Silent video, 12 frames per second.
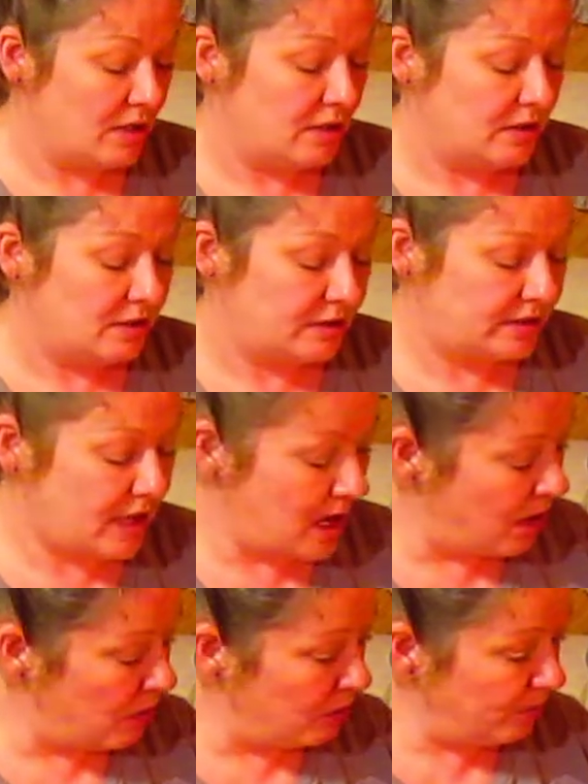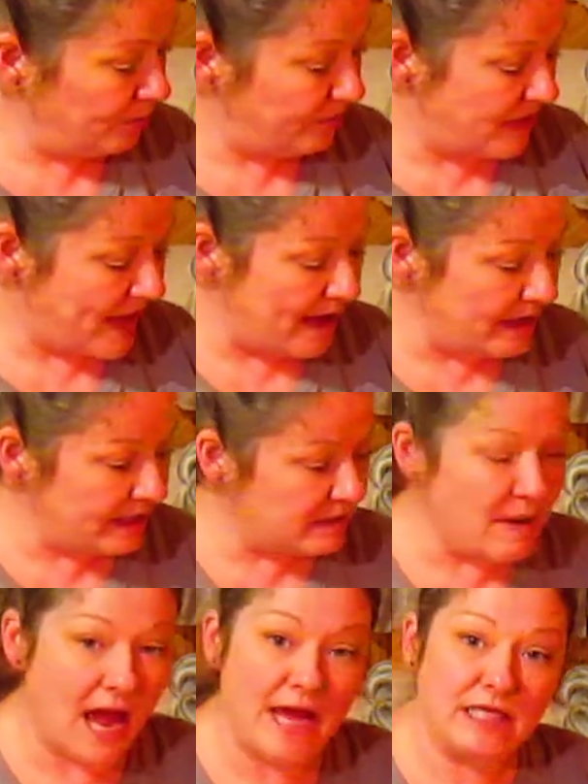So that is
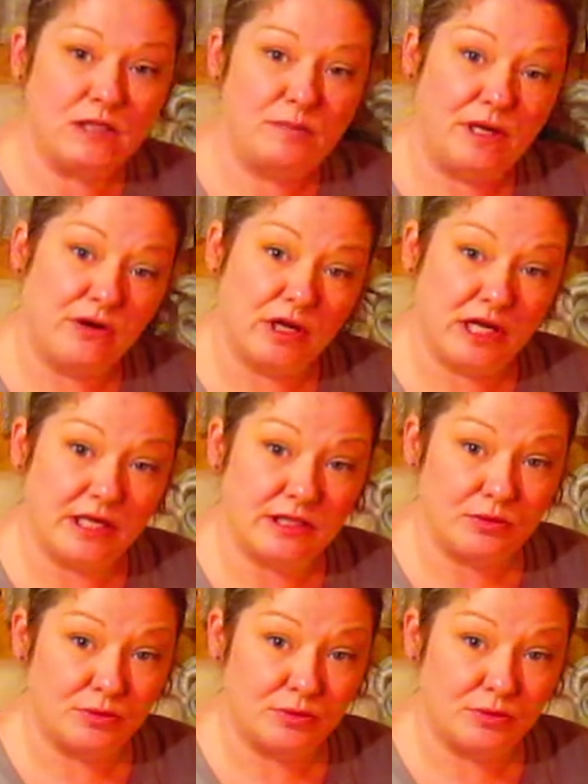my experience